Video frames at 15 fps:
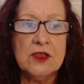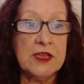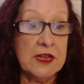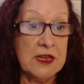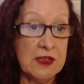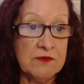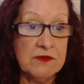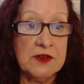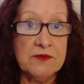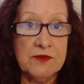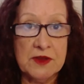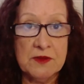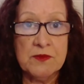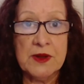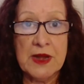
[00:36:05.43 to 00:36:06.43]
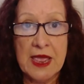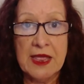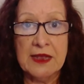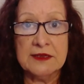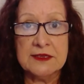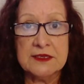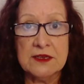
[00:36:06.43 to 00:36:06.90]
can have living
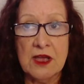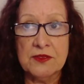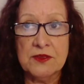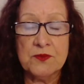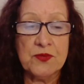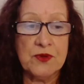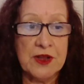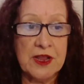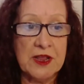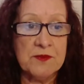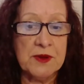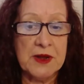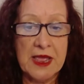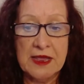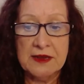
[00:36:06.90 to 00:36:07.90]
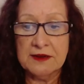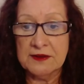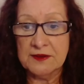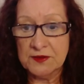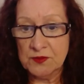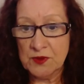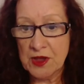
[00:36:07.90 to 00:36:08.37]
plants like the prayer plant
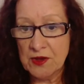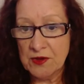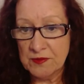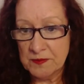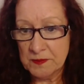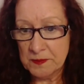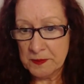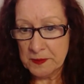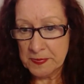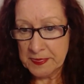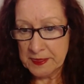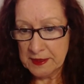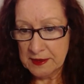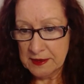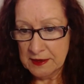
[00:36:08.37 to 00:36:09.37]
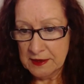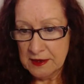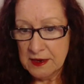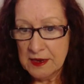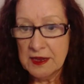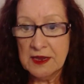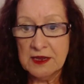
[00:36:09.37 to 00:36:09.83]
as well.
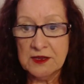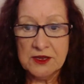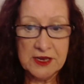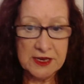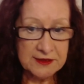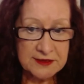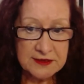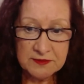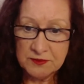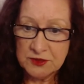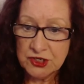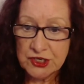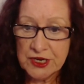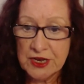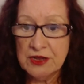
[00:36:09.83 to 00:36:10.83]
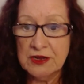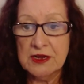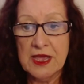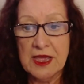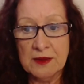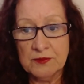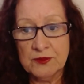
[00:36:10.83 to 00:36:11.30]
And yes, Michelle,
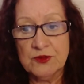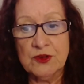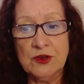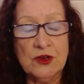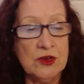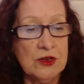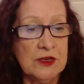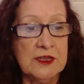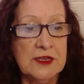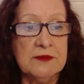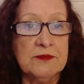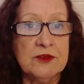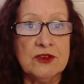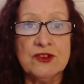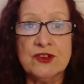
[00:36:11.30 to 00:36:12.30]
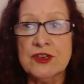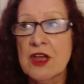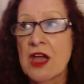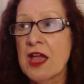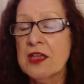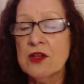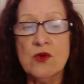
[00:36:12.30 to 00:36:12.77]
absolutely. You
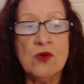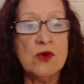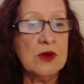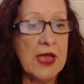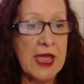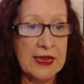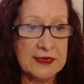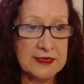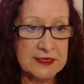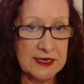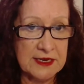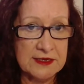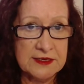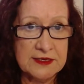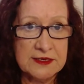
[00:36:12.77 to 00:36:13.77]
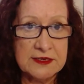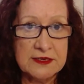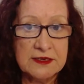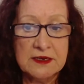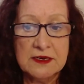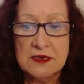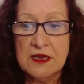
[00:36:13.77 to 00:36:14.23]
deny all access
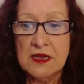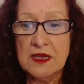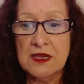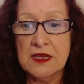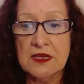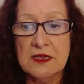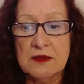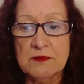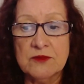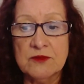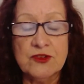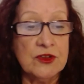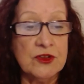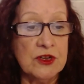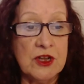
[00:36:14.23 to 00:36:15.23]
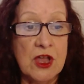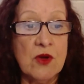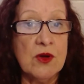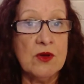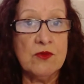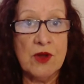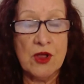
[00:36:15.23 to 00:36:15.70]
to the
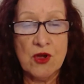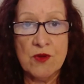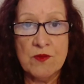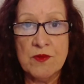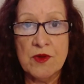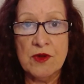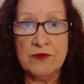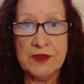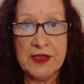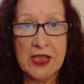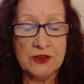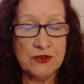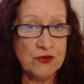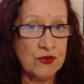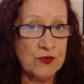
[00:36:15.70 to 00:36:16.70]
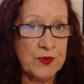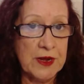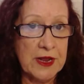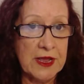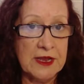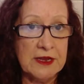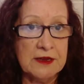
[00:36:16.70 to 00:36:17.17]
lower realm of the astral
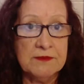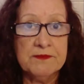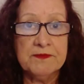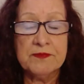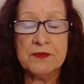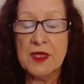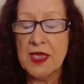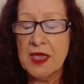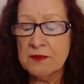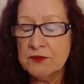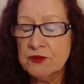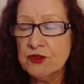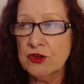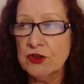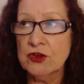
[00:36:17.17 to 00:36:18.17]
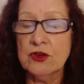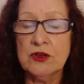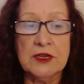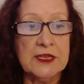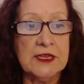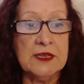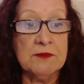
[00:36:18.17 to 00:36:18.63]
plane.
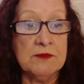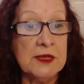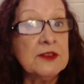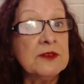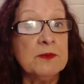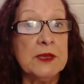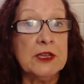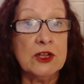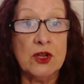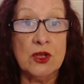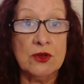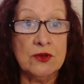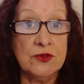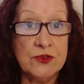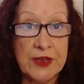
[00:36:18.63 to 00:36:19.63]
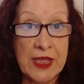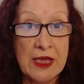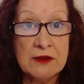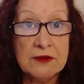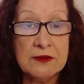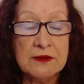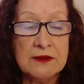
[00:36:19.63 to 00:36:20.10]
Absolutely. It must be closed
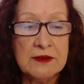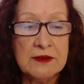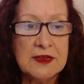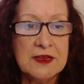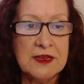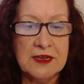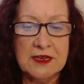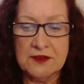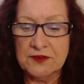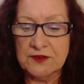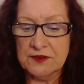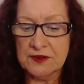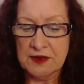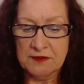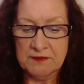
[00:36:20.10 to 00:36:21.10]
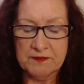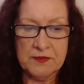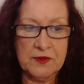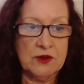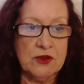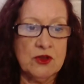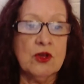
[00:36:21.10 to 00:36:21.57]
out. It's
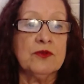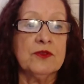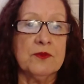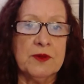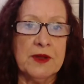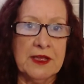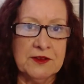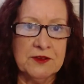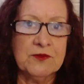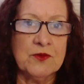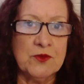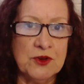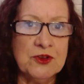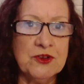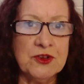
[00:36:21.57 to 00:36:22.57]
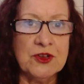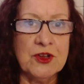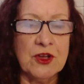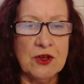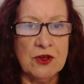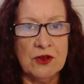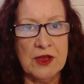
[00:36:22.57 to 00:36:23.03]
not the place for you to
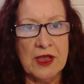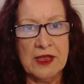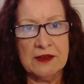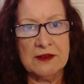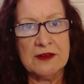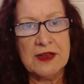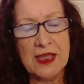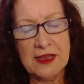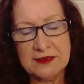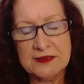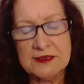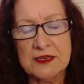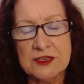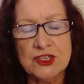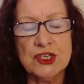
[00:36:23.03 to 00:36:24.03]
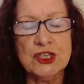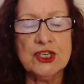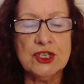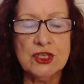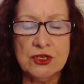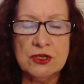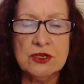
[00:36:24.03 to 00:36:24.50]
go, and it has such a
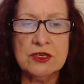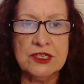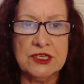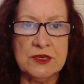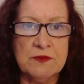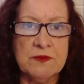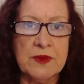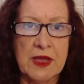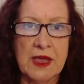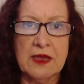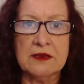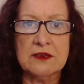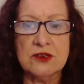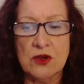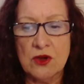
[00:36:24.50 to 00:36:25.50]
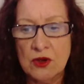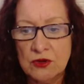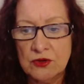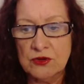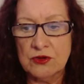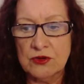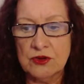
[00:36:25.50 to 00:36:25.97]
huge impact
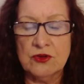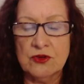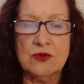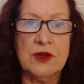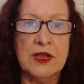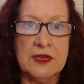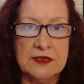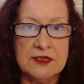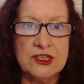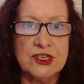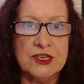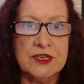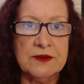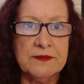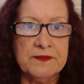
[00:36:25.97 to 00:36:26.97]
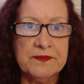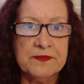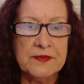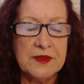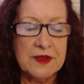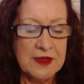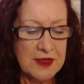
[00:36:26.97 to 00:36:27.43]
on your energy.
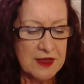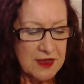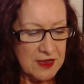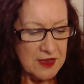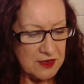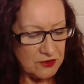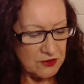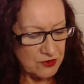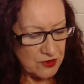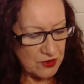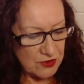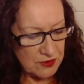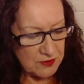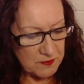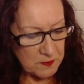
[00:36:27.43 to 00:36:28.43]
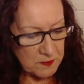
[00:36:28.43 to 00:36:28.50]
So